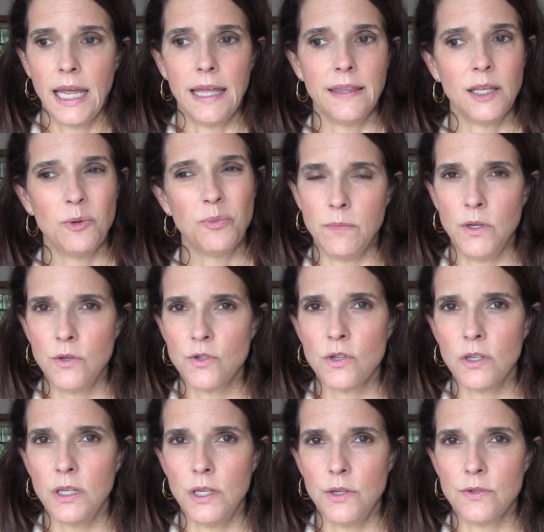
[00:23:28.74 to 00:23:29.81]
And then I'm
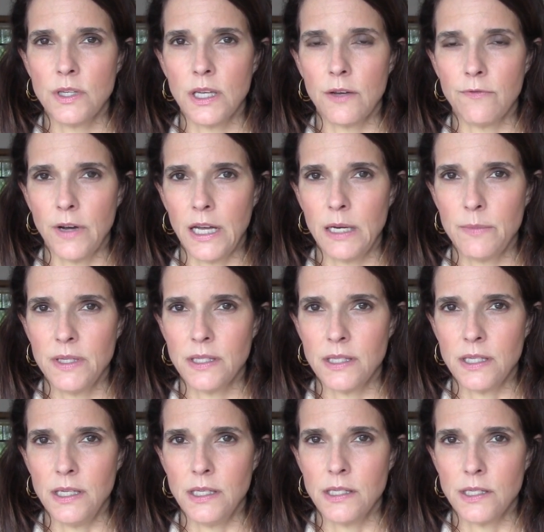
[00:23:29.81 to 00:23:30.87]
usually using a vitamin
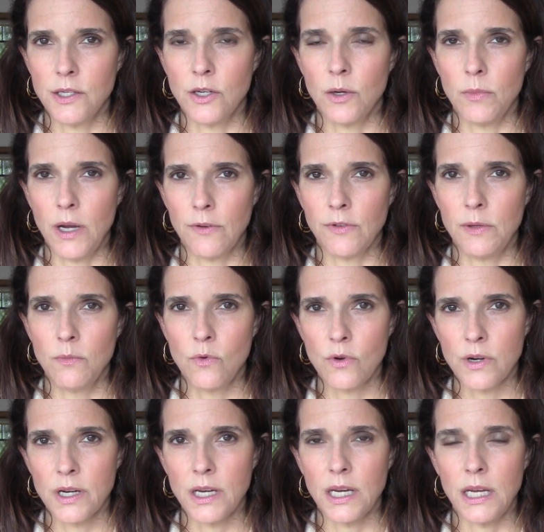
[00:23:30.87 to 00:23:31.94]
C serum every
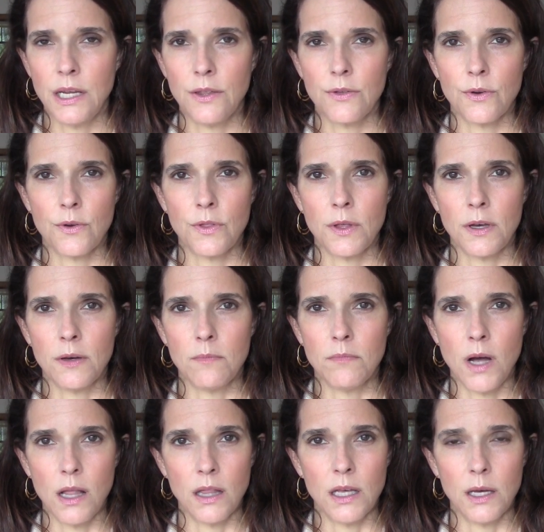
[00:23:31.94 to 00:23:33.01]
morning, either the
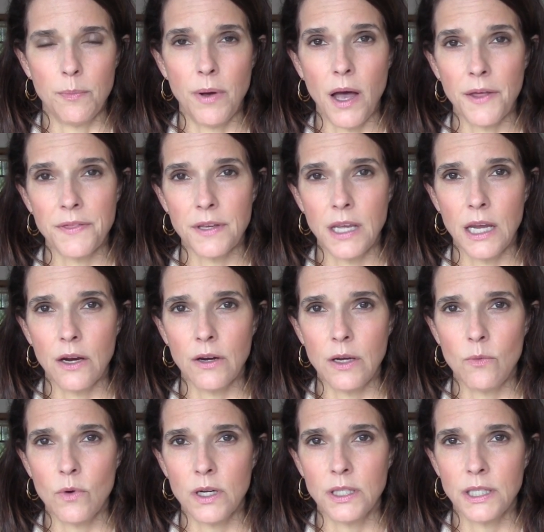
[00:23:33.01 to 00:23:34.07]
Mala Apothecary
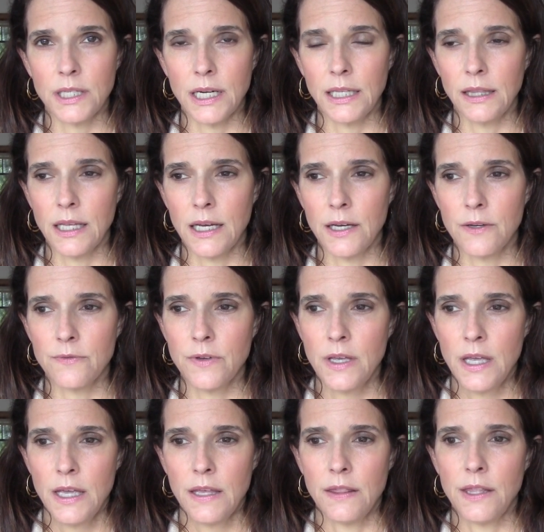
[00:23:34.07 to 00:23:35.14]
one that I love,
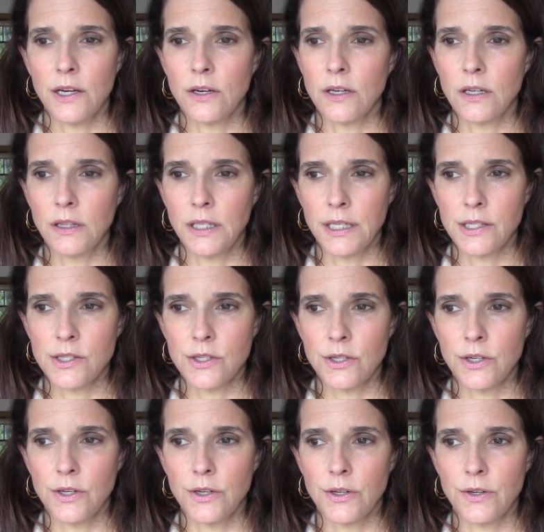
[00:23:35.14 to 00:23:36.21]
their
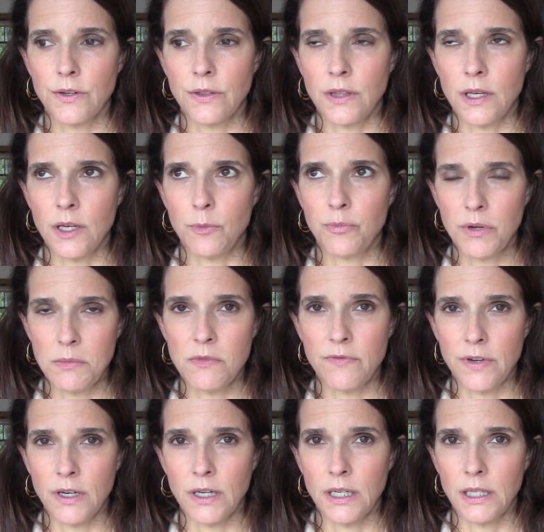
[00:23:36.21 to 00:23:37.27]
elixir, the
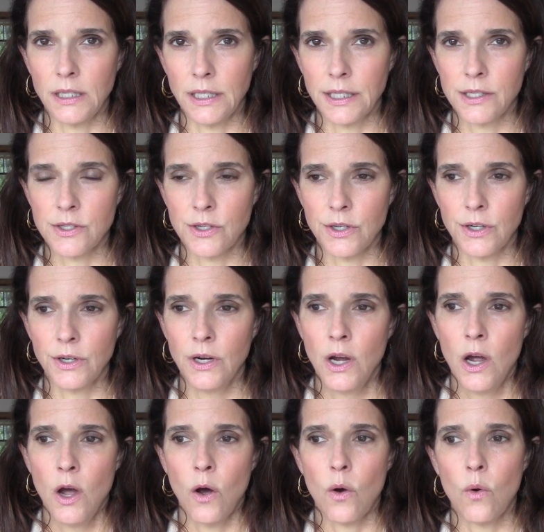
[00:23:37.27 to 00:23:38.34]
Primavera elixir,
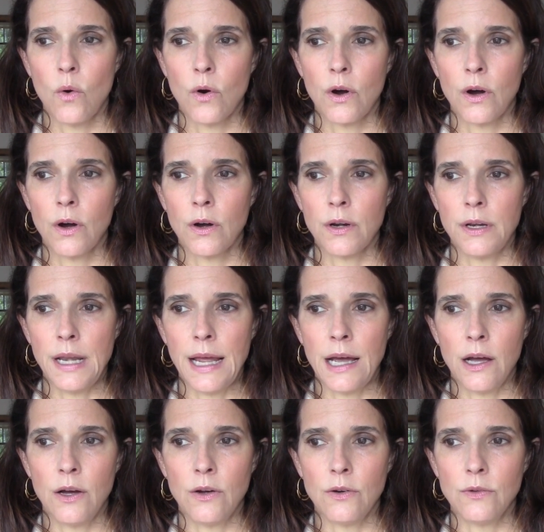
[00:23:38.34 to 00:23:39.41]
or
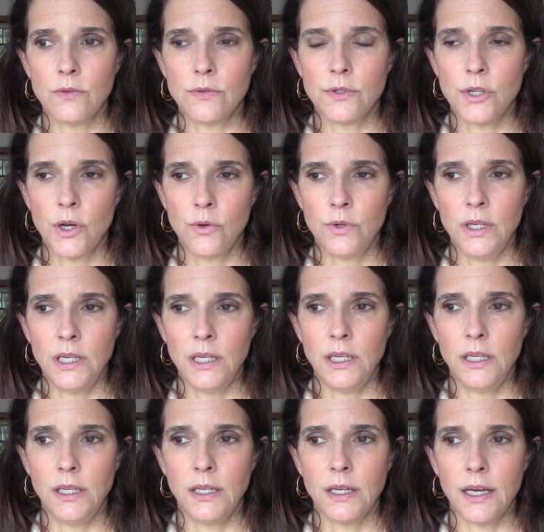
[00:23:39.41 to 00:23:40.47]
now
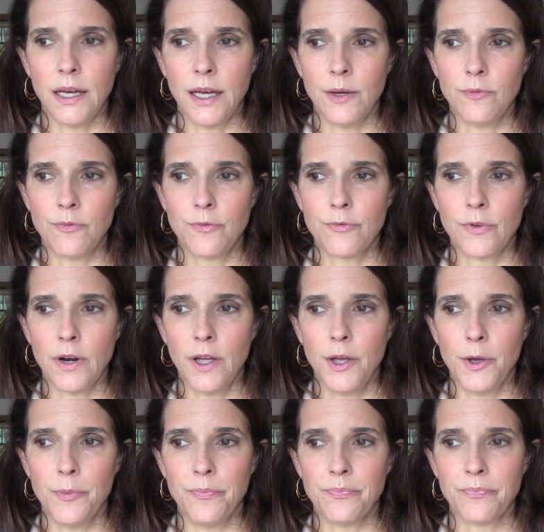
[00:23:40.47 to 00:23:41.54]
Tony um,
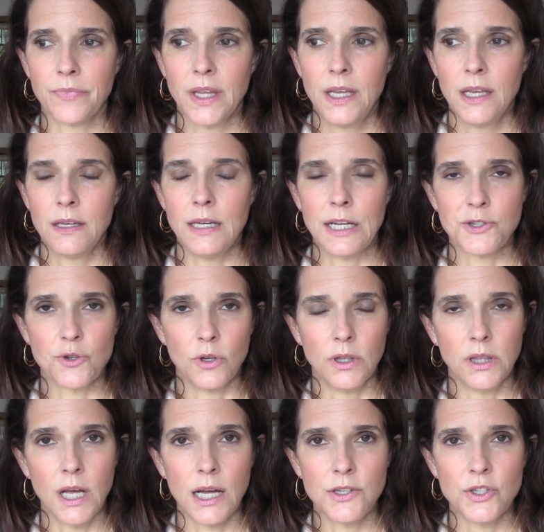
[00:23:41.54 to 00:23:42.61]
from Natural
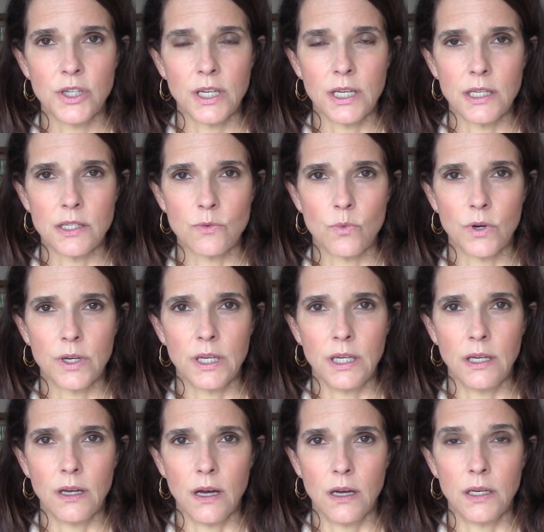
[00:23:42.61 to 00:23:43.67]
Logic is
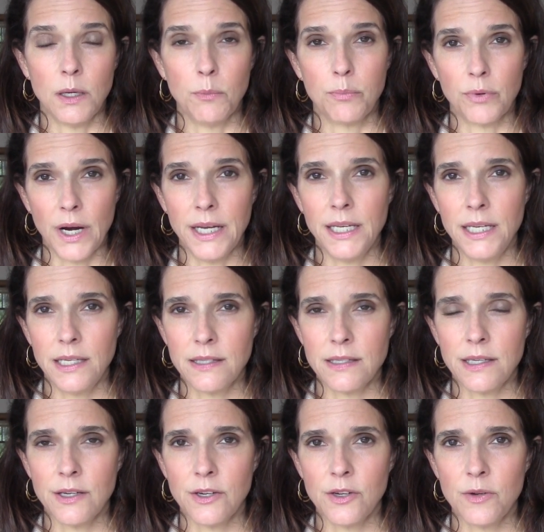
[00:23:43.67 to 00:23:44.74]
working on a brightening
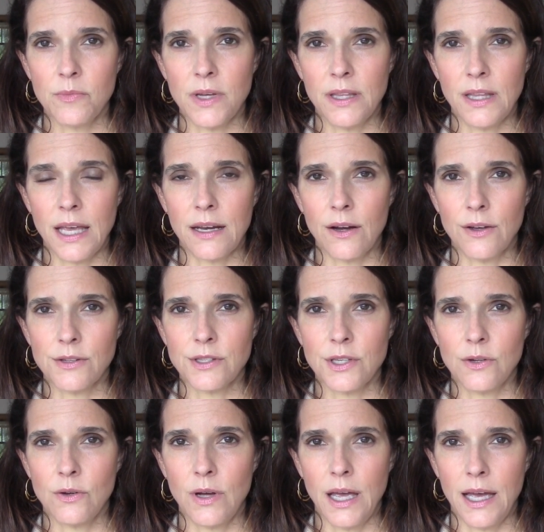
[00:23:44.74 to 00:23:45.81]
serum, and that
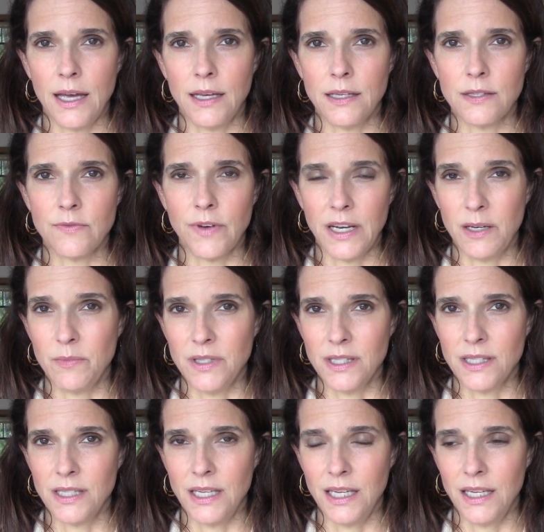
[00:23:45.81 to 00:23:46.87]
also has vitamin
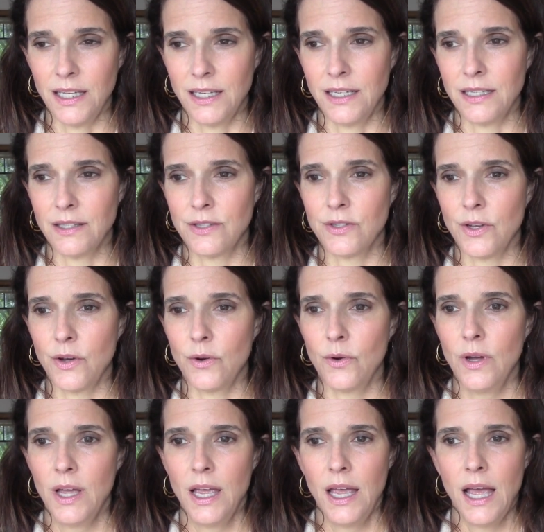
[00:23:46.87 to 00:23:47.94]
C in it.
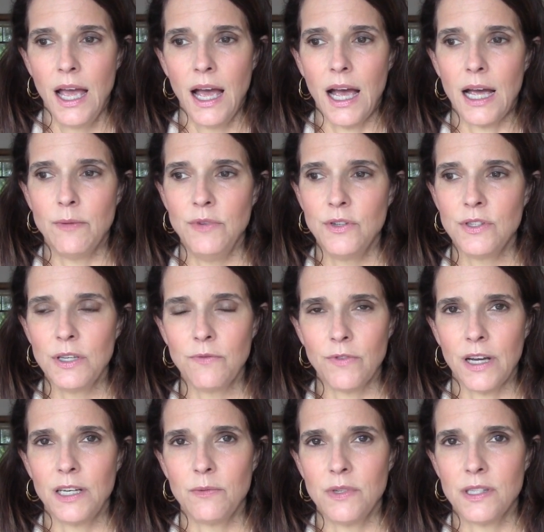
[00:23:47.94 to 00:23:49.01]
So I'm using
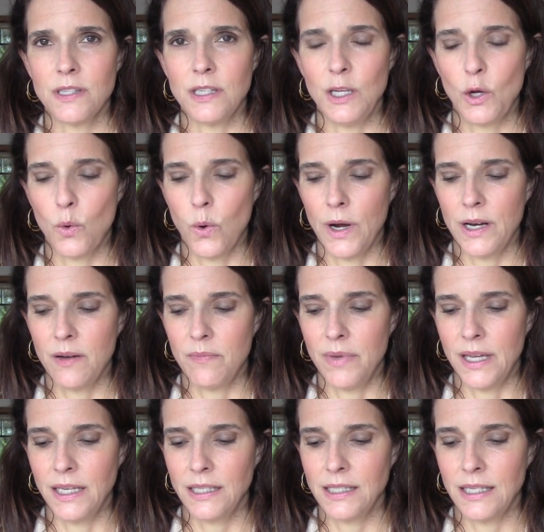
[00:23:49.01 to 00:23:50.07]
vitamin C quite a
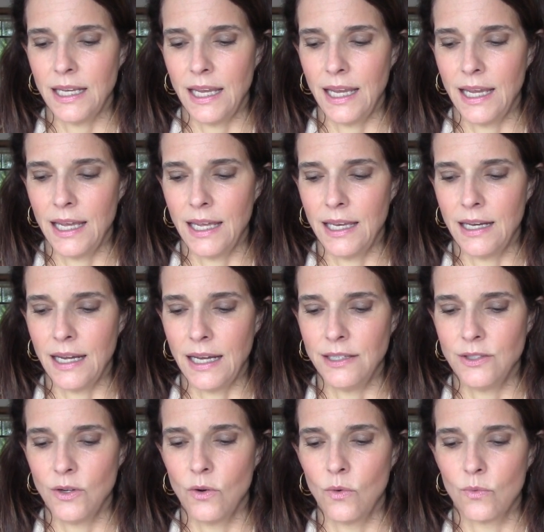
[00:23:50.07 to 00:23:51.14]
bit, and I
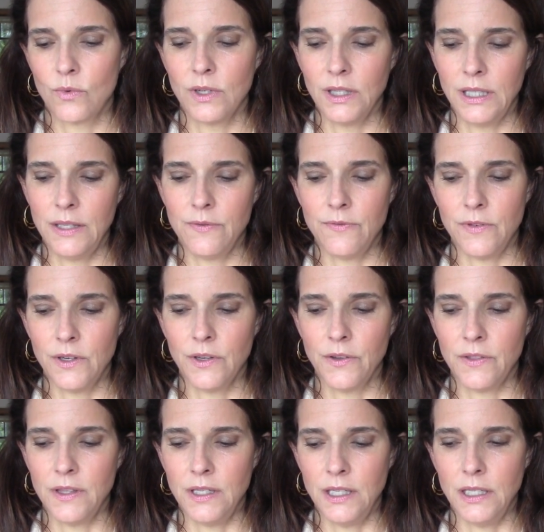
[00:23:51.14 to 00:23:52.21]
don't really
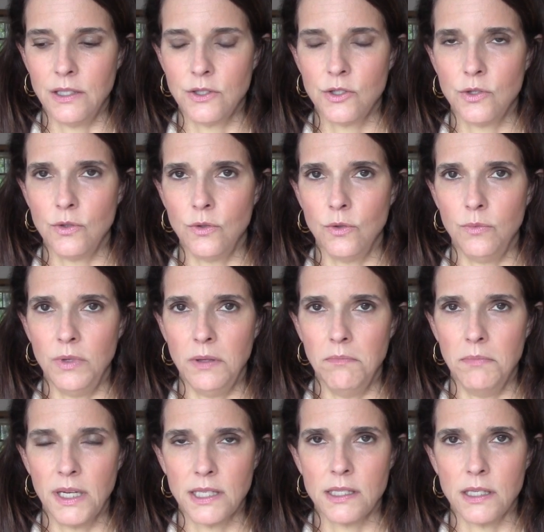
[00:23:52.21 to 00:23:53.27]
feel the need to be
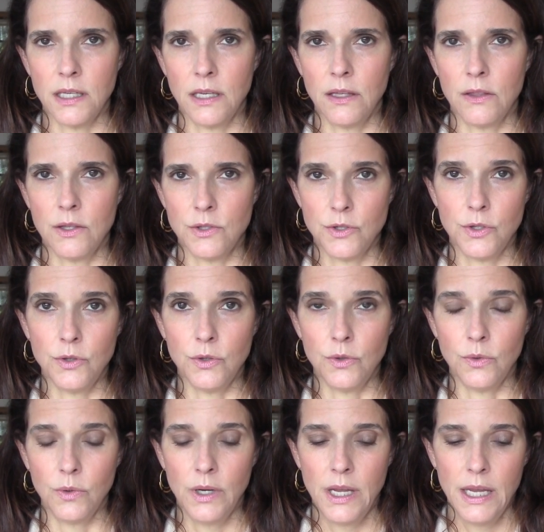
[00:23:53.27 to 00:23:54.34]
mixing the
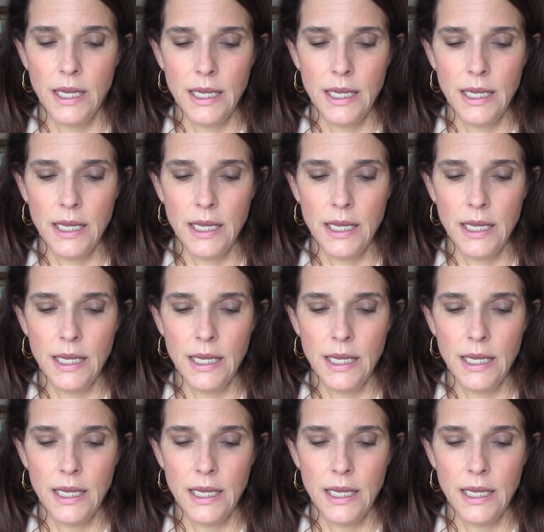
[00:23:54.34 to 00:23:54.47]
two.